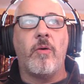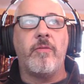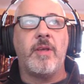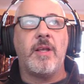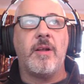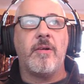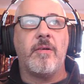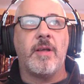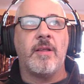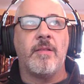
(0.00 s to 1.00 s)
over
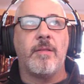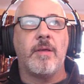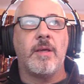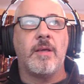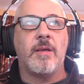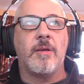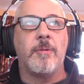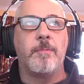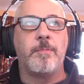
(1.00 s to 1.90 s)
here in the